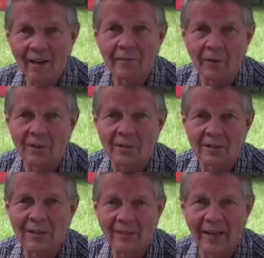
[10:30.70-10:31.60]
efforts
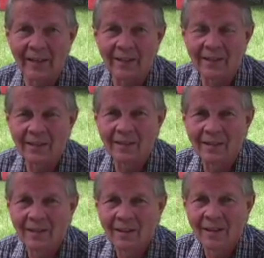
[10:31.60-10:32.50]
in that.
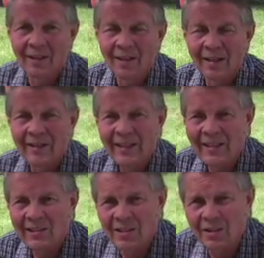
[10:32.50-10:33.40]
And then
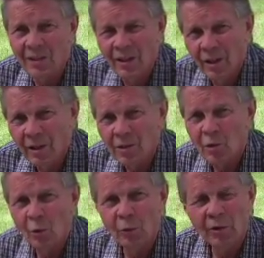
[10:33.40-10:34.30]
I says,
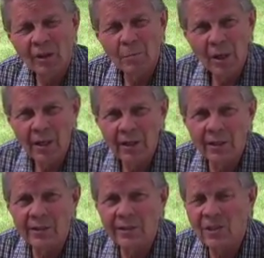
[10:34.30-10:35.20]
so the committee
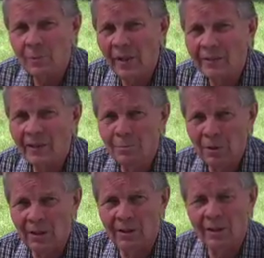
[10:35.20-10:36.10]
is expecting
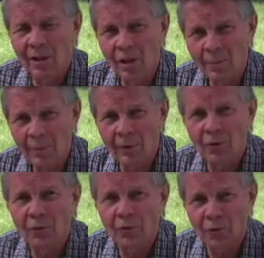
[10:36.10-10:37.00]
me to come
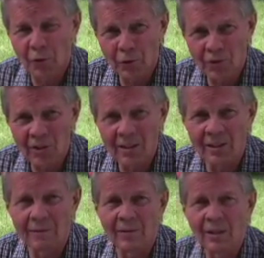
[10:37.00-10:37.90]
Thursday
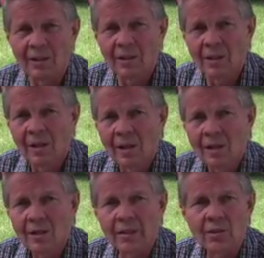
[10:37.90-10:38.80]
evening
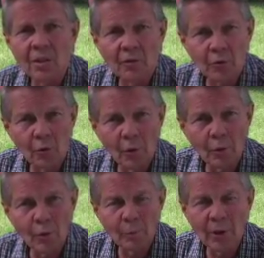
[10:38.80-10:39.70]
and sit through a
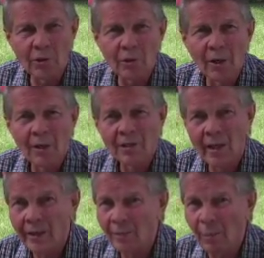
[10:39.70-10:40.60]
group picture
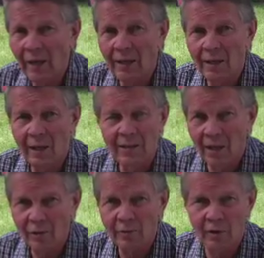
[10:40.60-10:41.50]
taken by
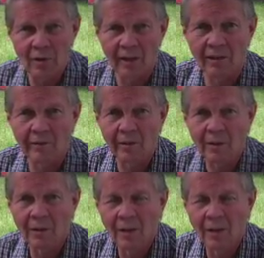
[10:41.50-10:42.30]
another photographer